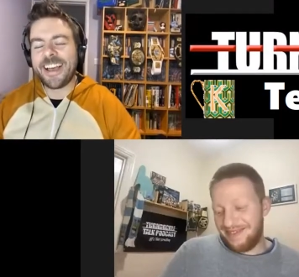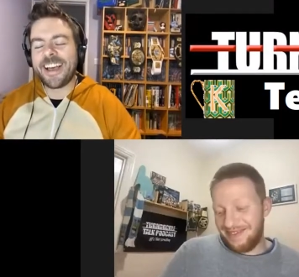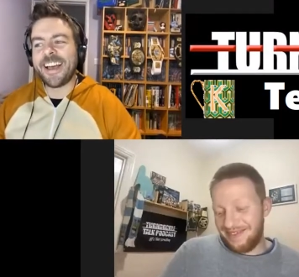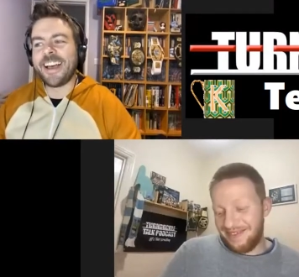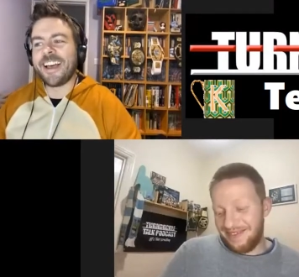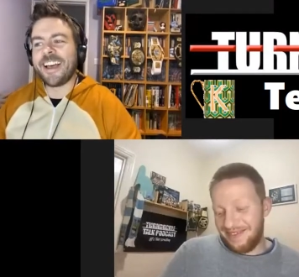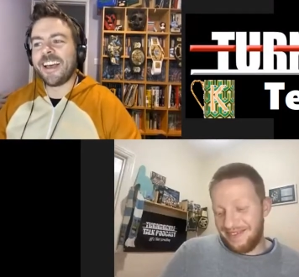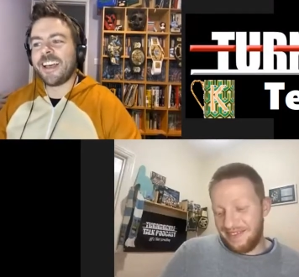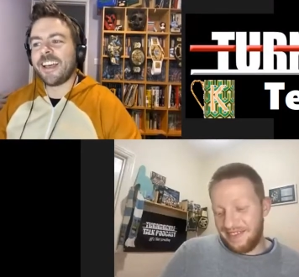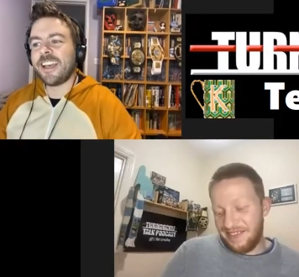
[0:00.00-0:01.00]
Speaker 1: uh,
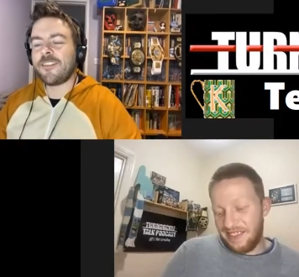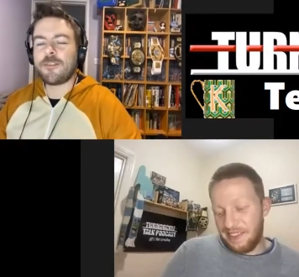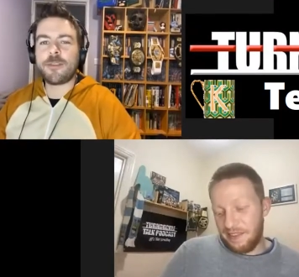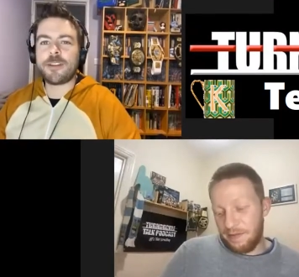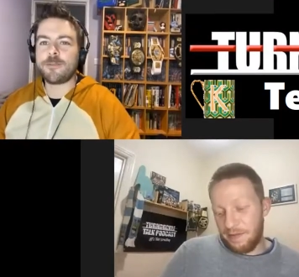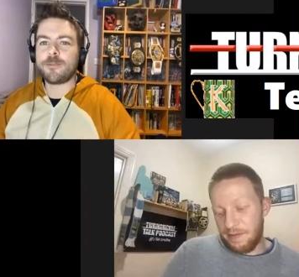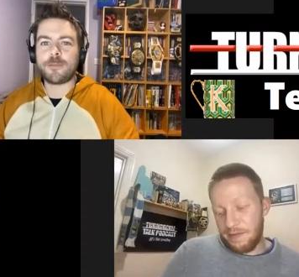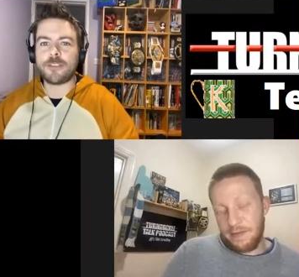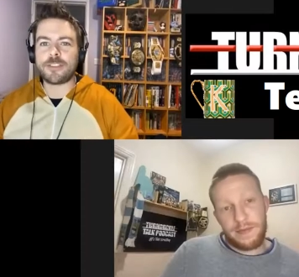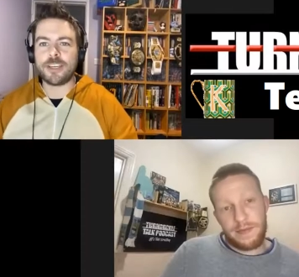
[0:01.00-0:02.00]
have you been up to
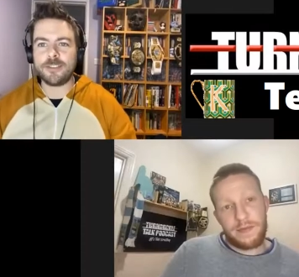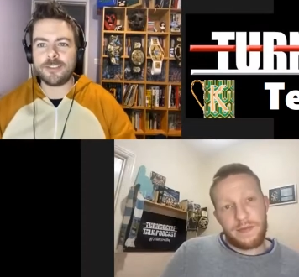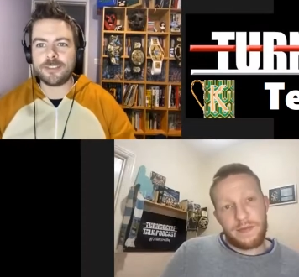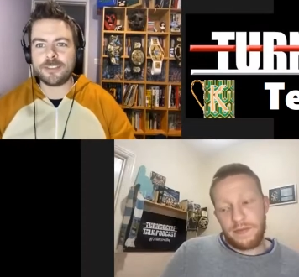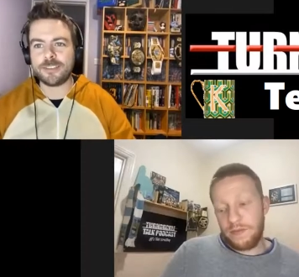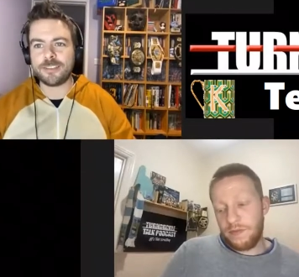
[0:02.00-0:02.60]
much else?